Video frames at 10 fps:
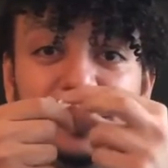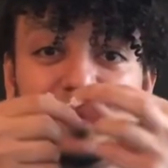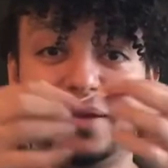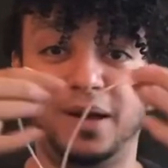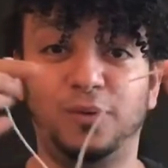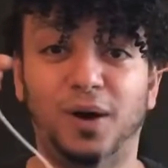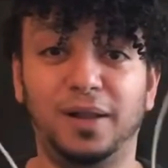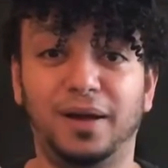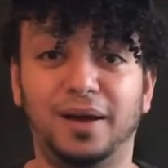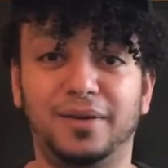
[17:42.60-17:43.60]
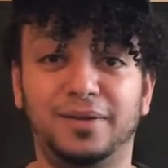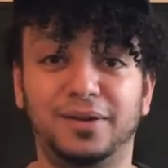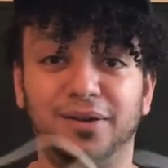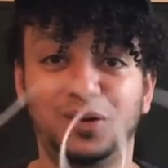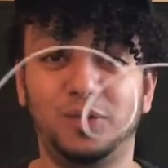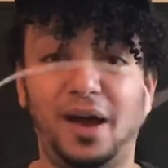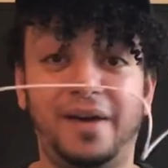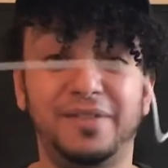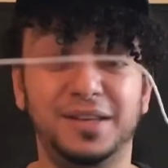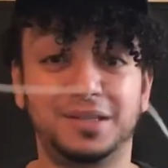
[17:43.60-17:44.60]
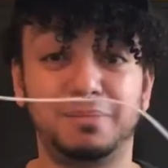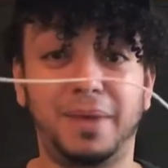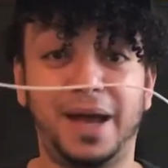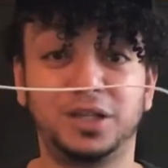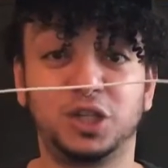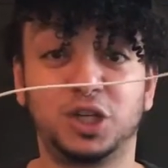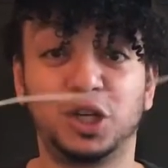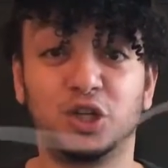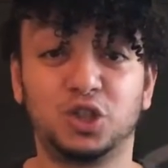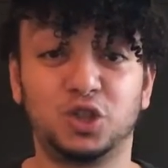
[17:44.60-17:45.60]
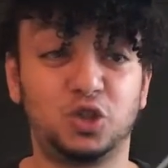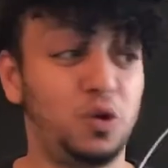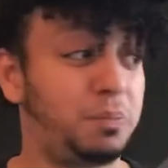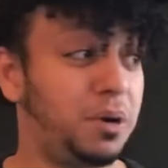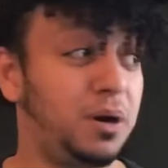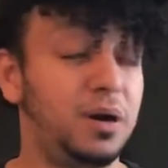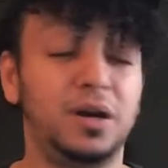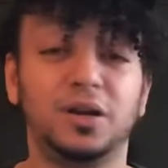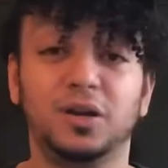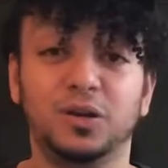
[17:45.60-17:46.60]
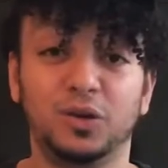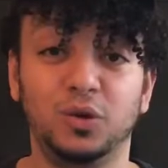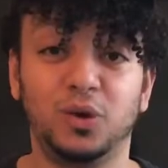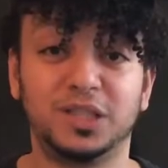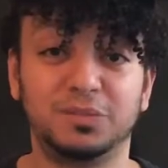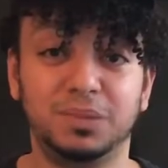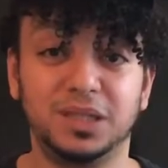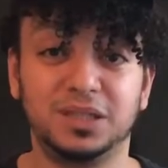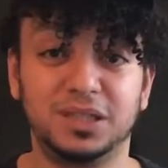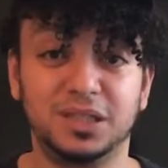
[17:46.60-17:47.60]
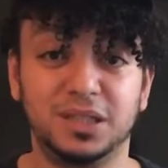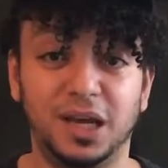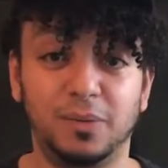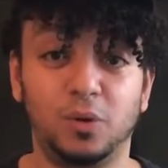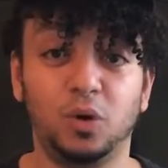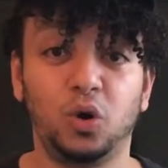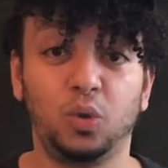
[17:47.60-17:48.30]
and voila, you have this magic super USB-C cable,